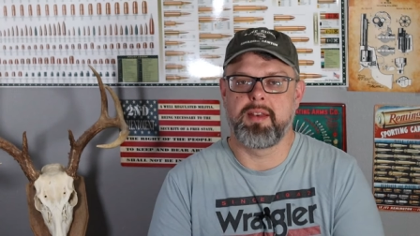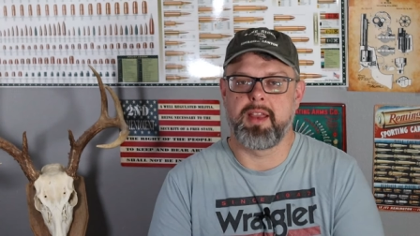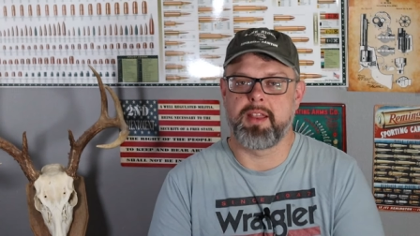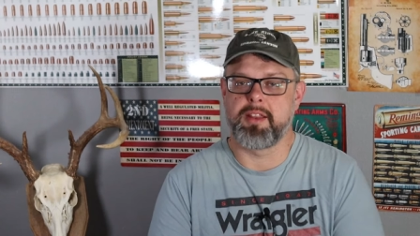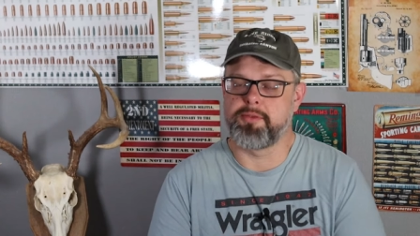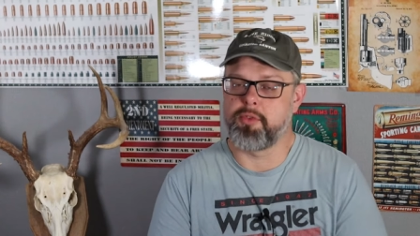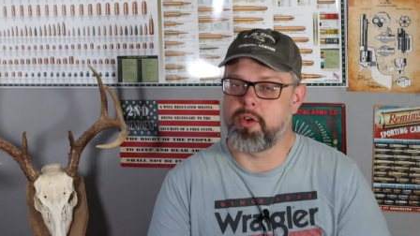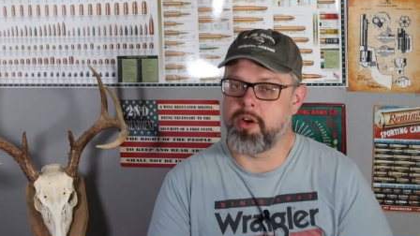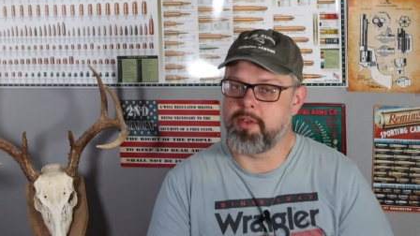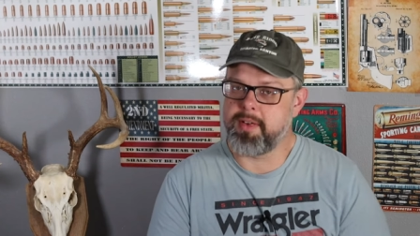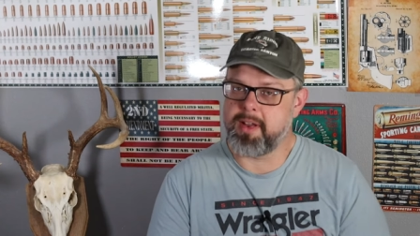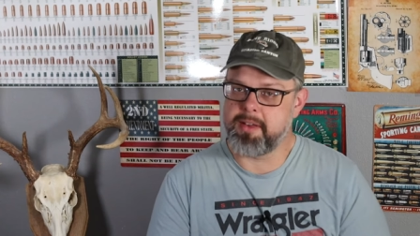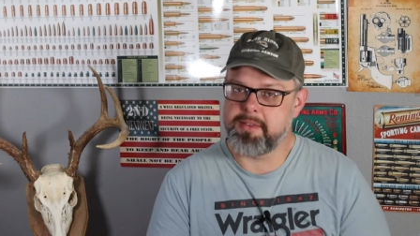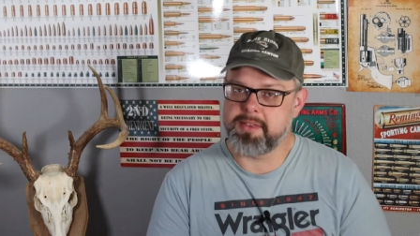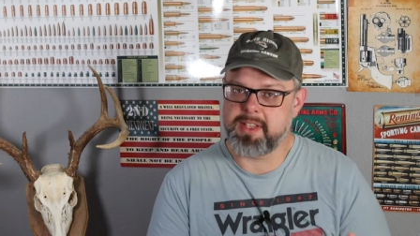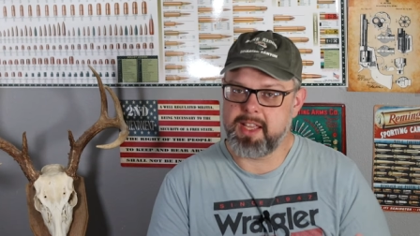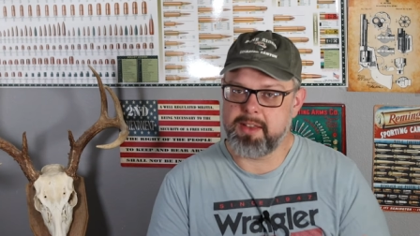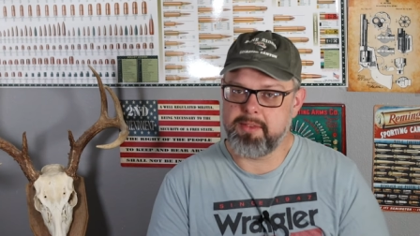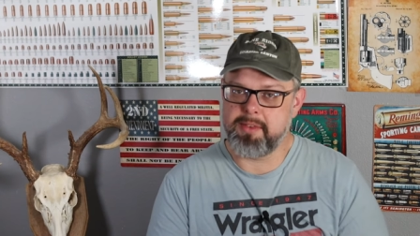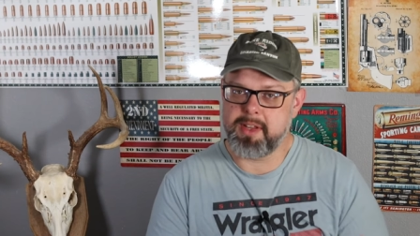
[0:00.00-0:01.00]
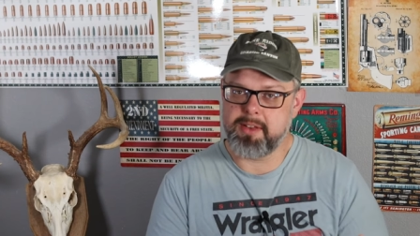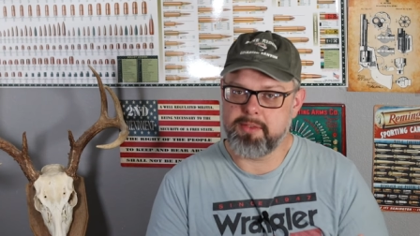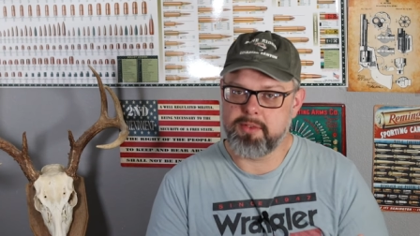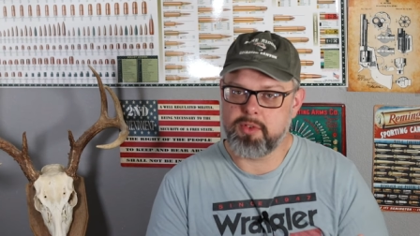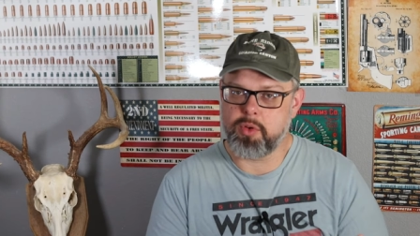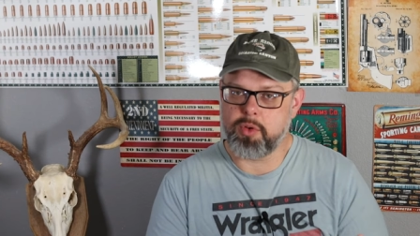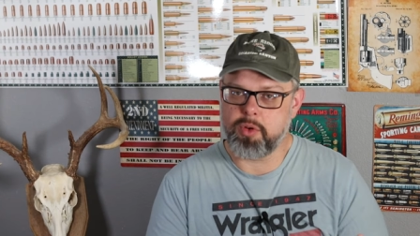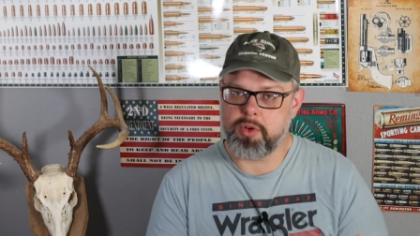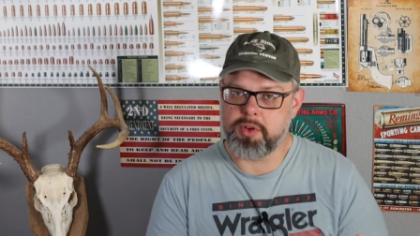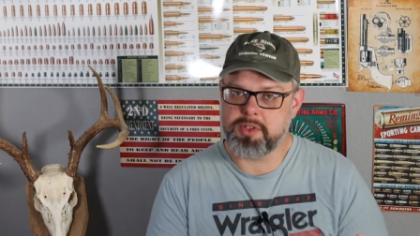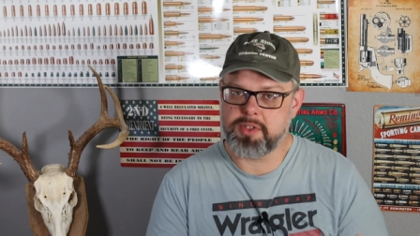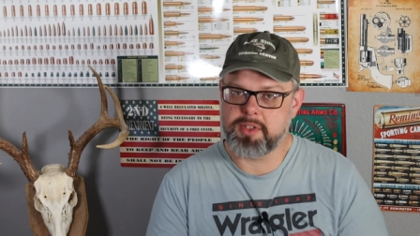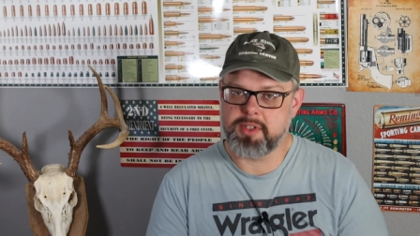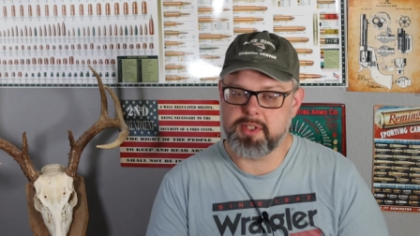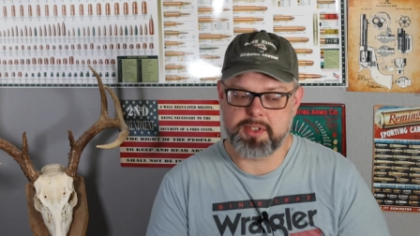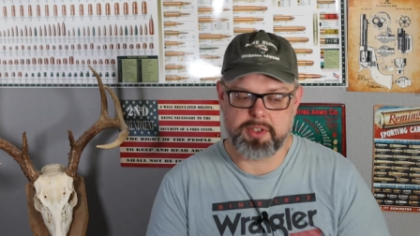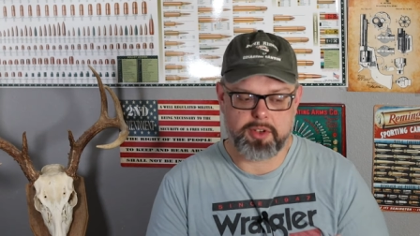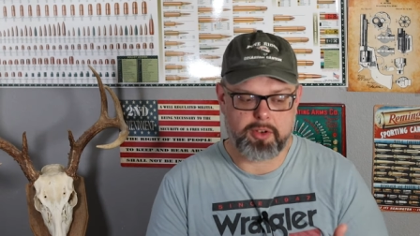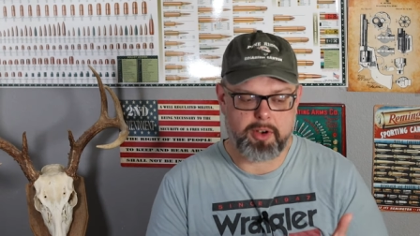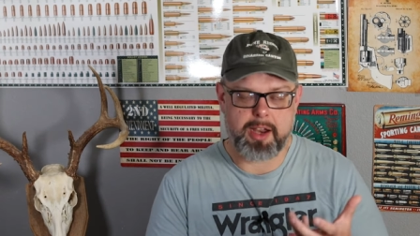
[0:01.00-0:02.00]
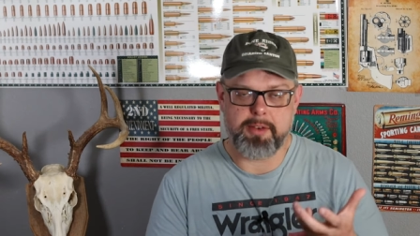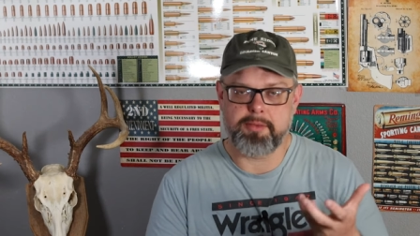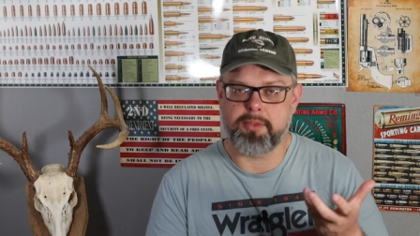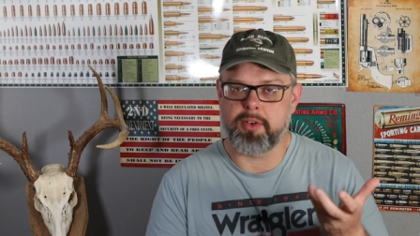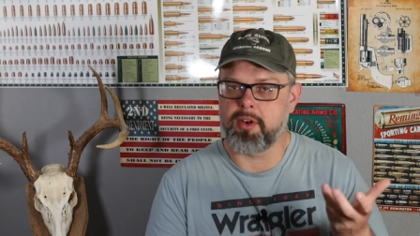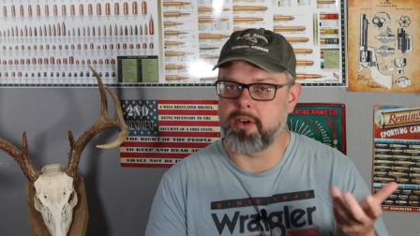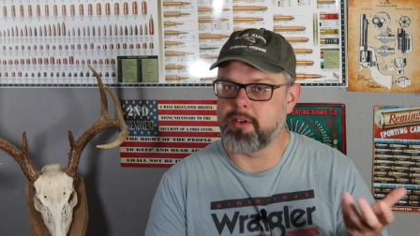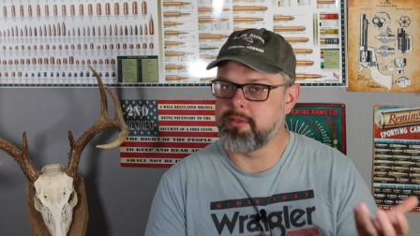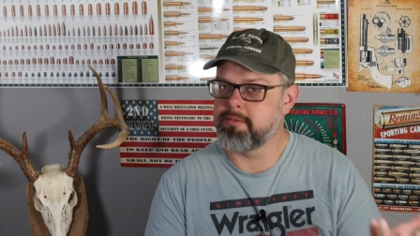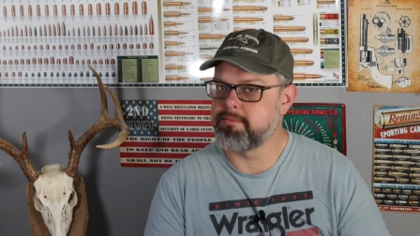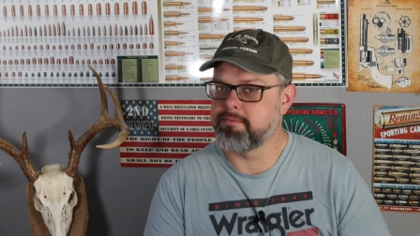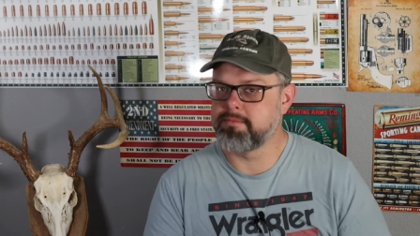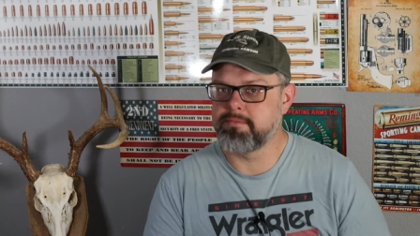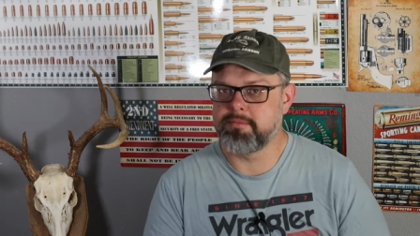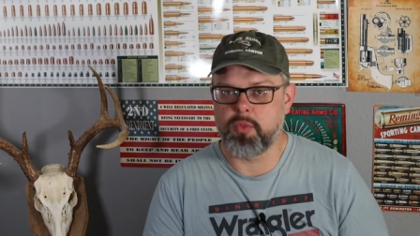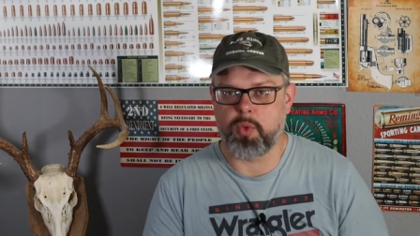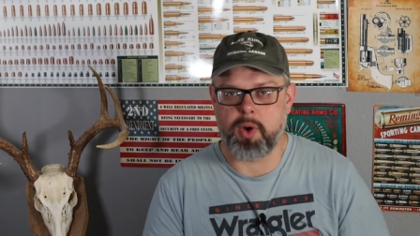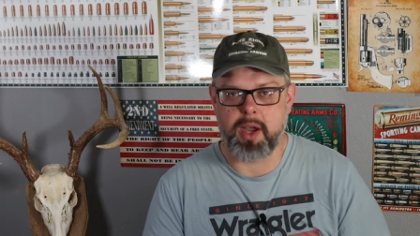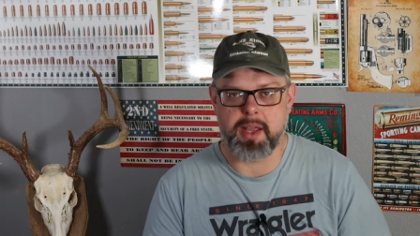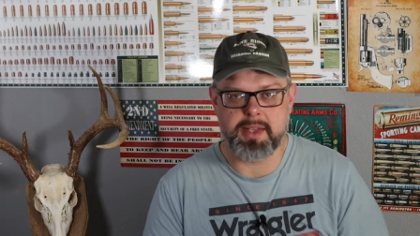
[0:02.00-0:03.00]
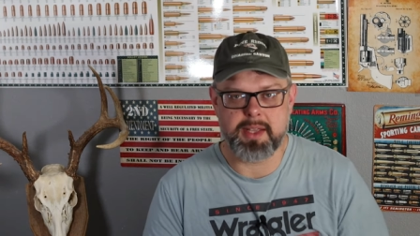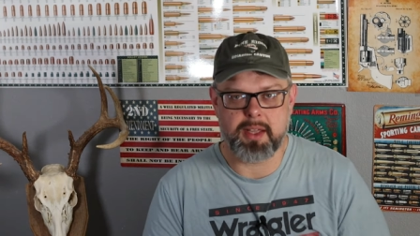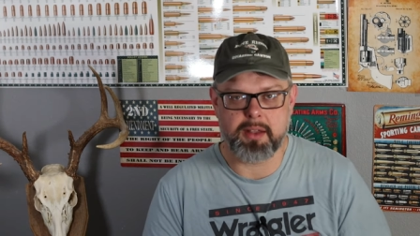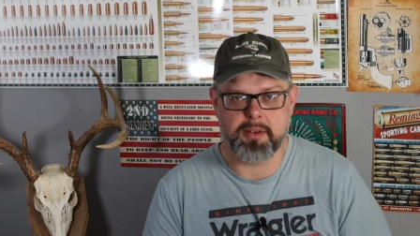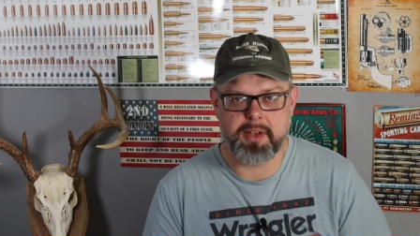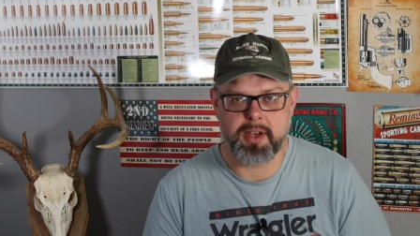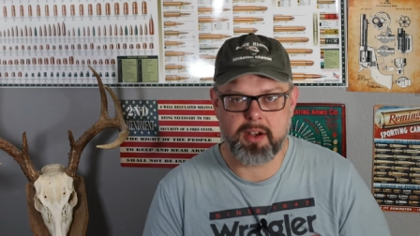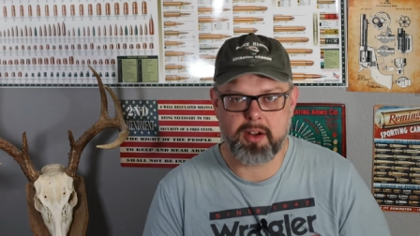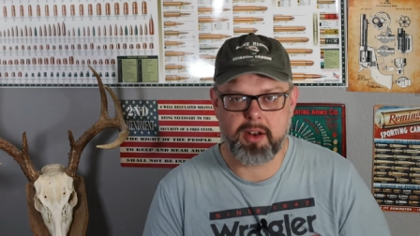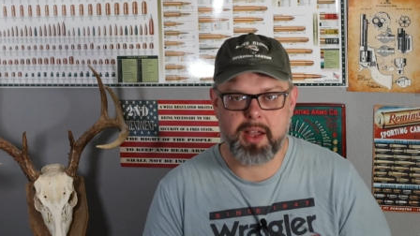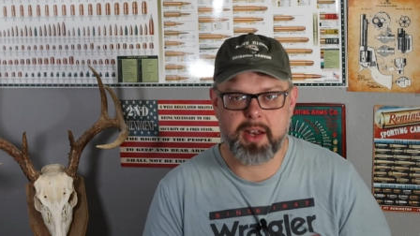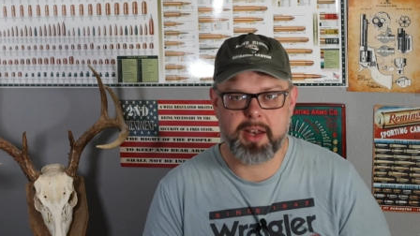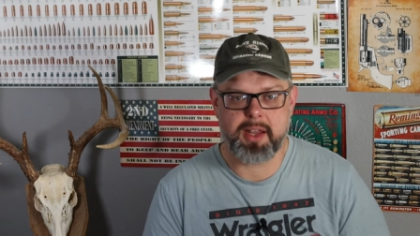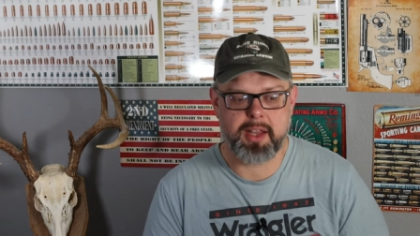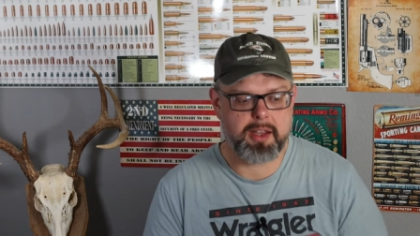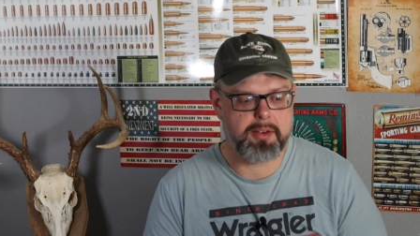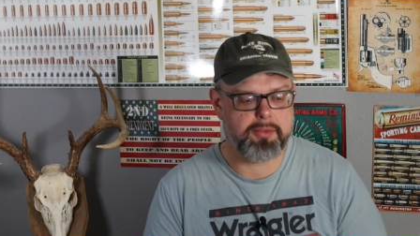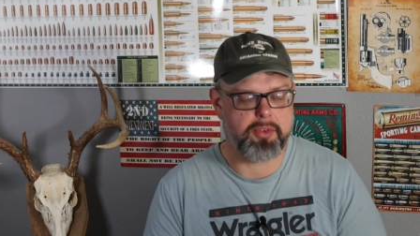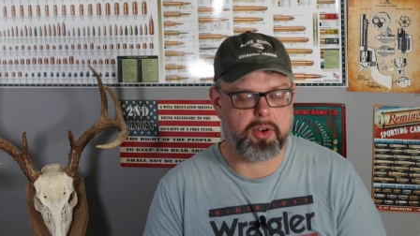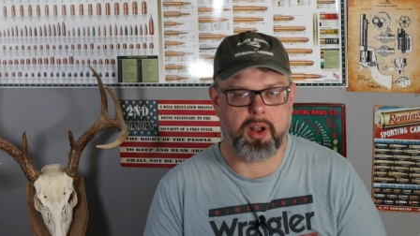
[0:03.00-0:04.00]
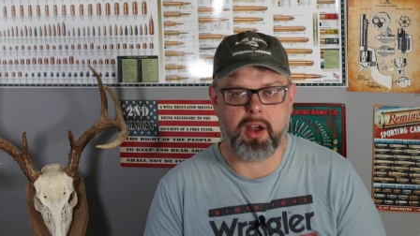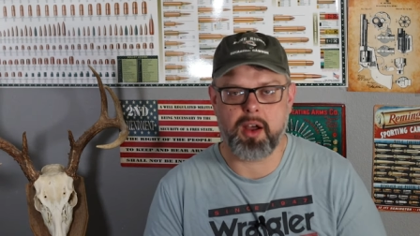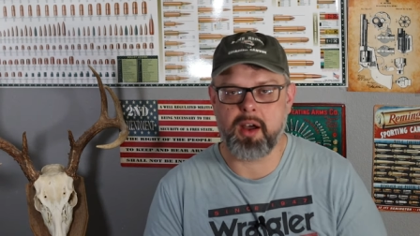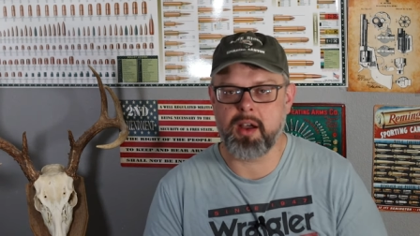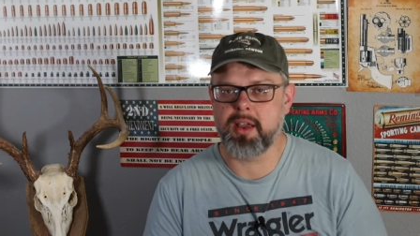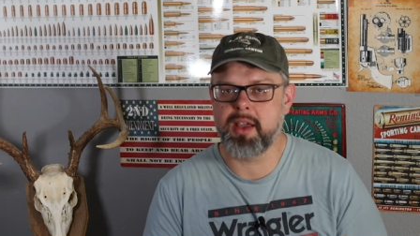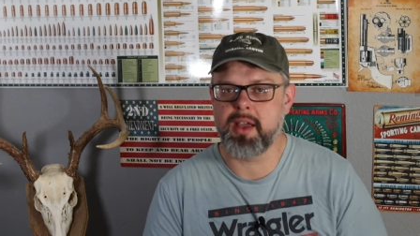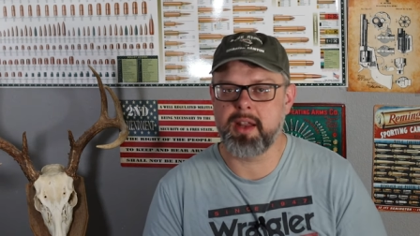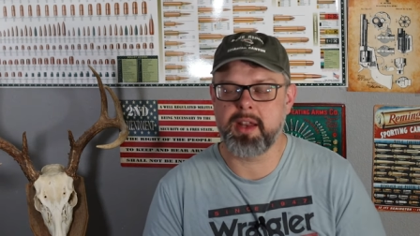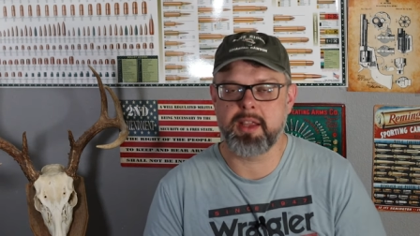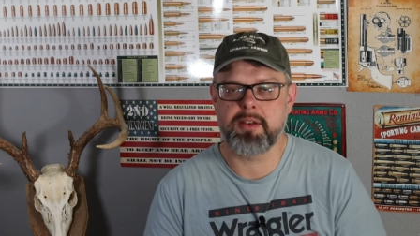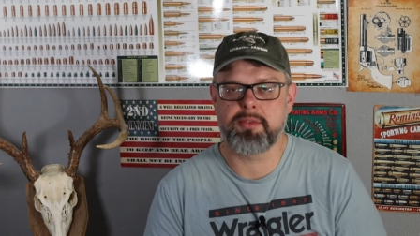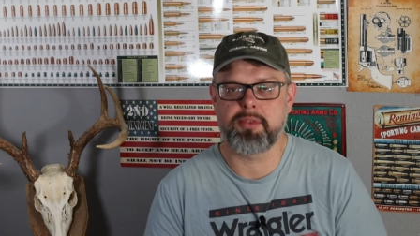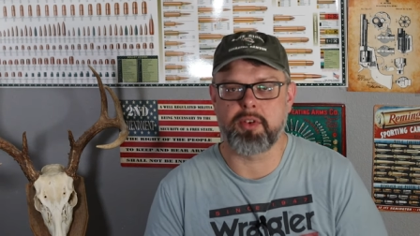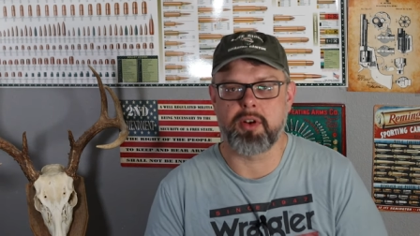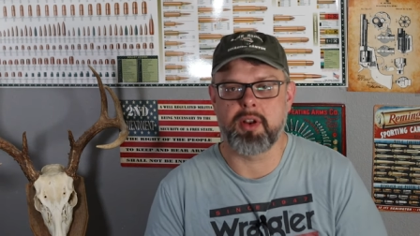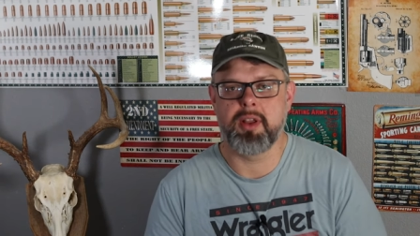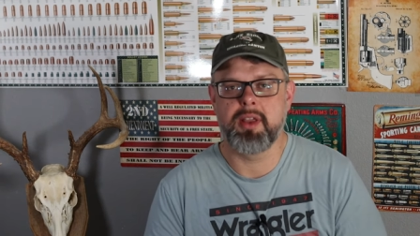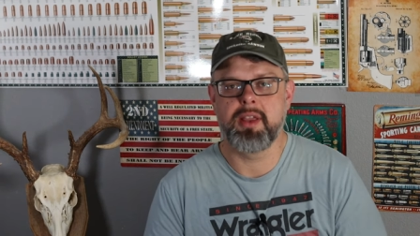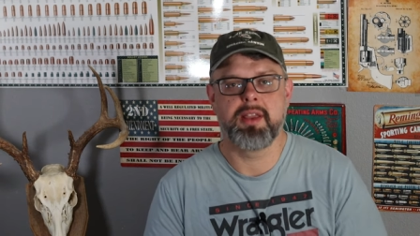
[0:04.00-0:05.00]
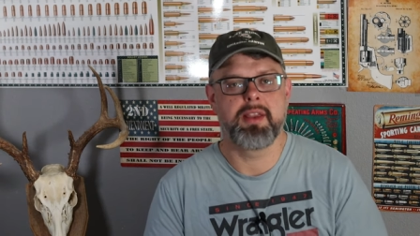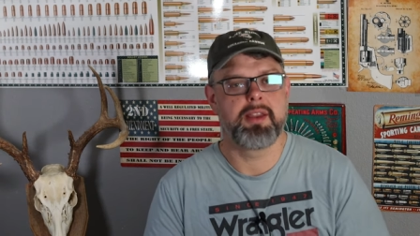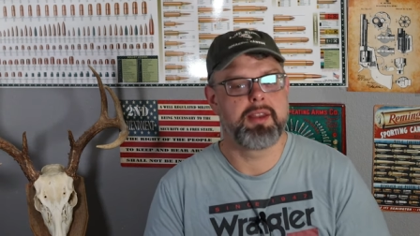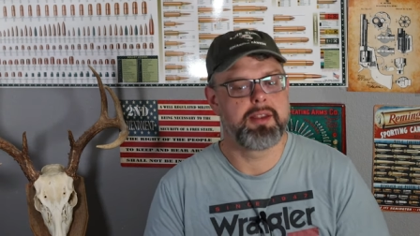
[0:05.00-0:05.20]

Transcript: Now the 4570, of course, is great for whitetail deer hunting, for hog hunting, for